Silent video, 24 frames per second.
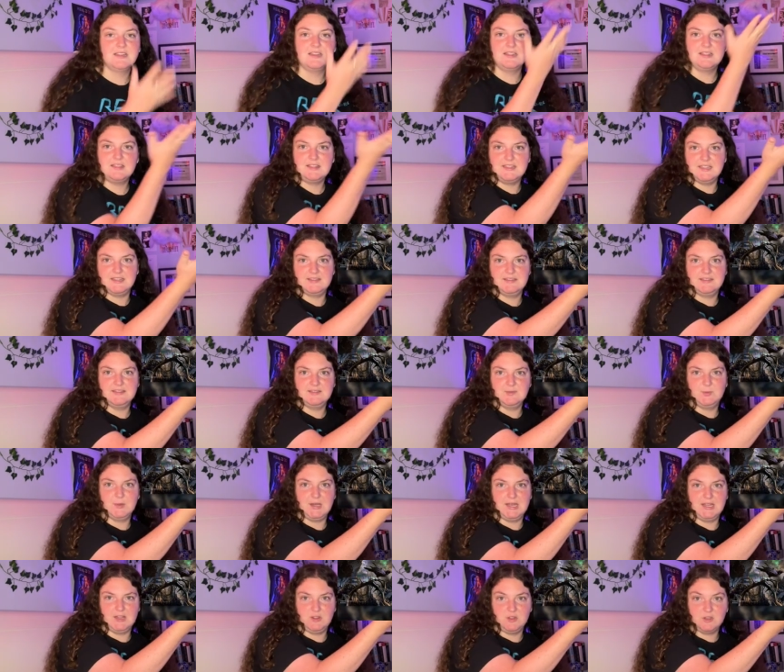This is
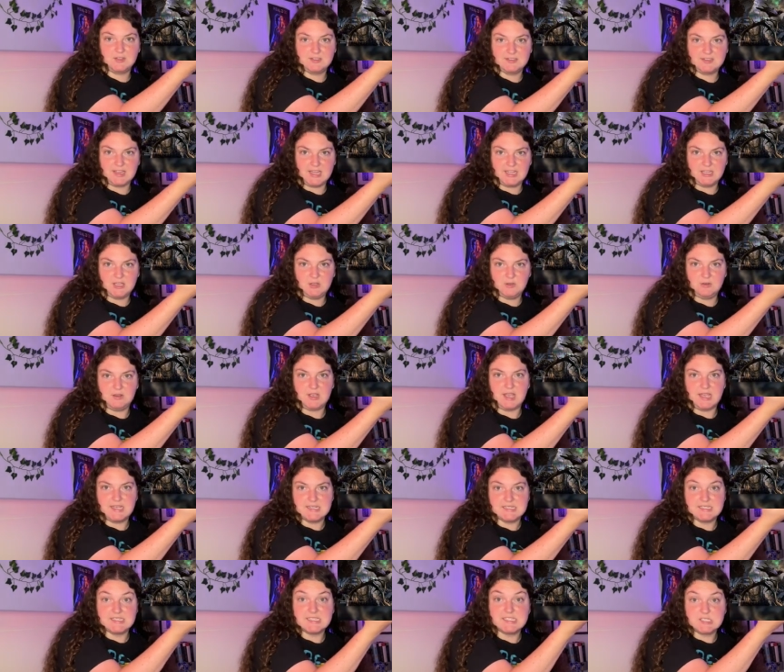what it looks like, you
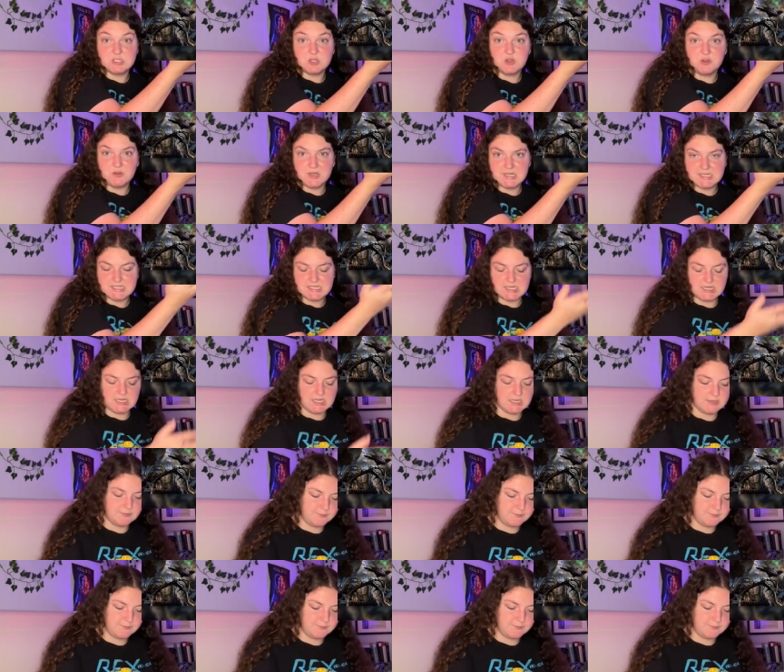guys. It's crazy.